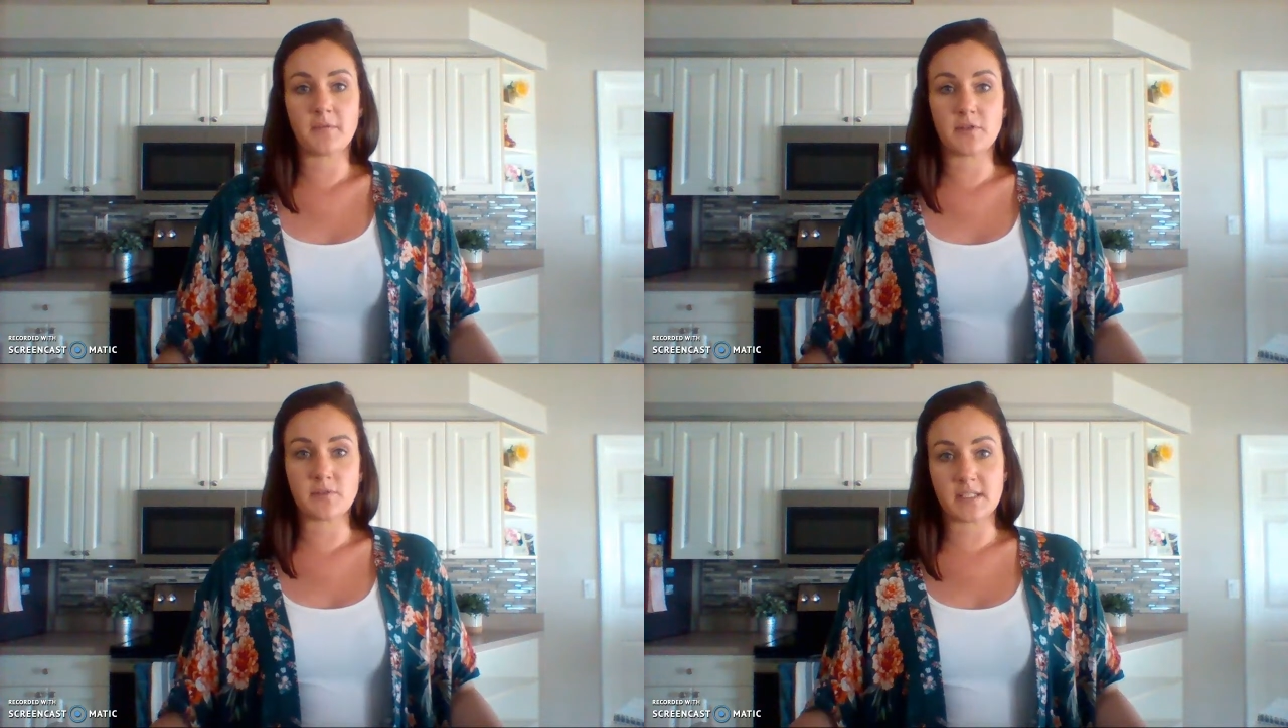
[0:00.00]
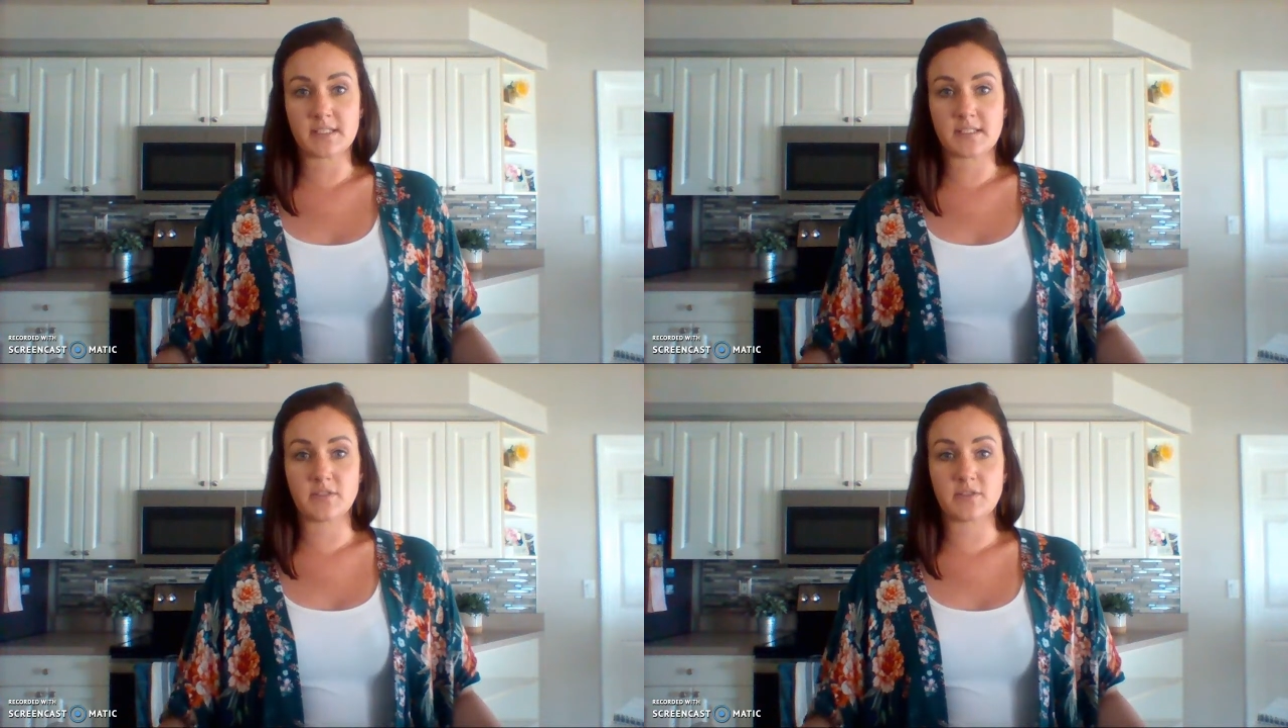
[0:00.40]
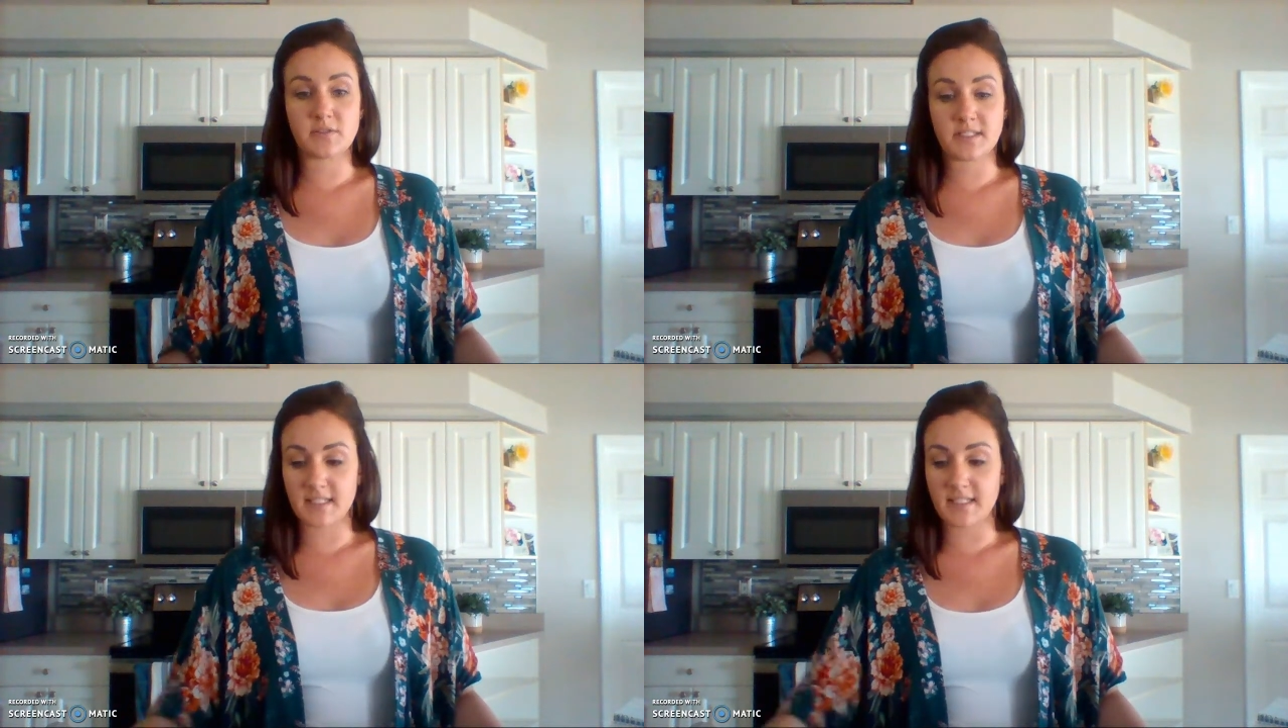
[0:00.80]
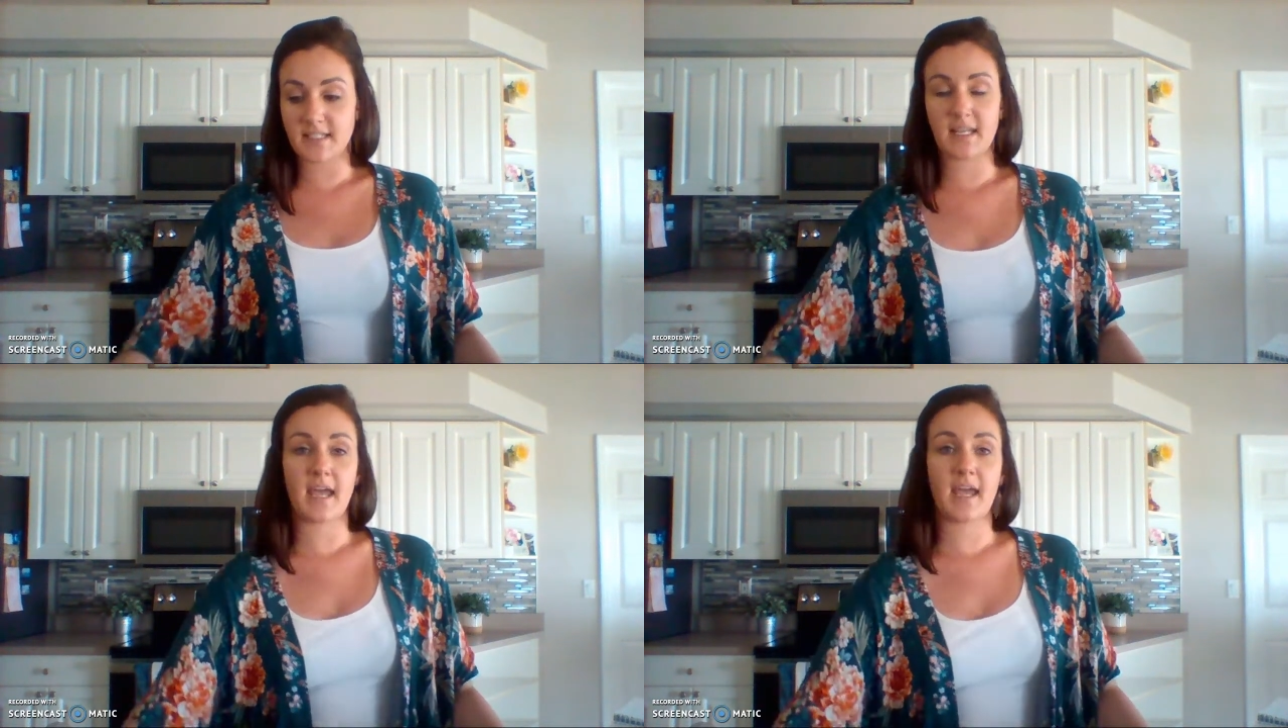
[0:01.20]
you need to
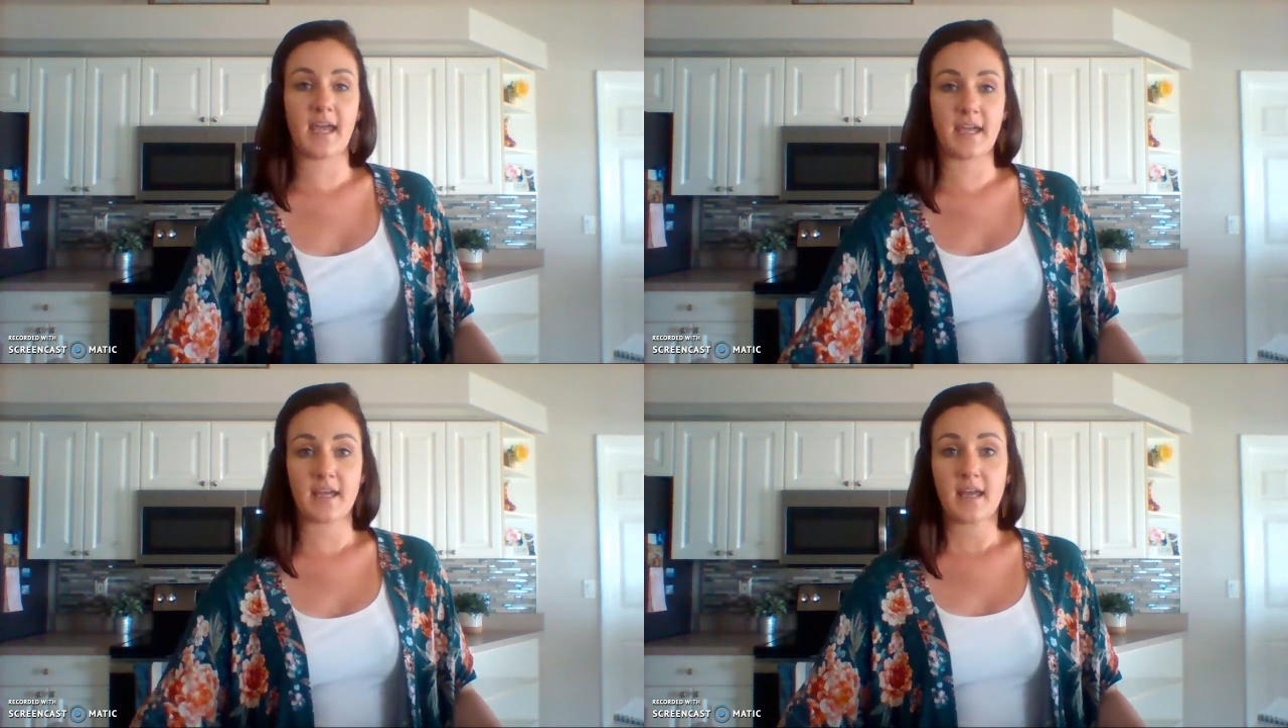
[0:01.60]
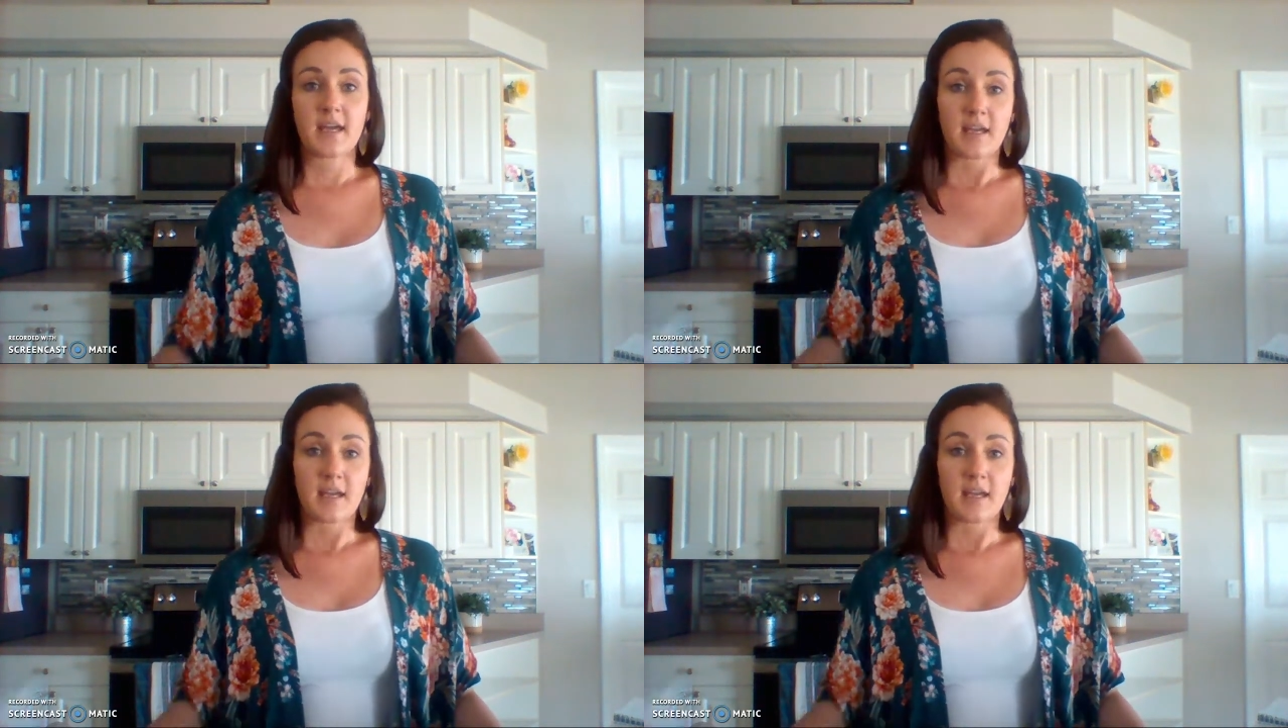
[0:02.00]
sit a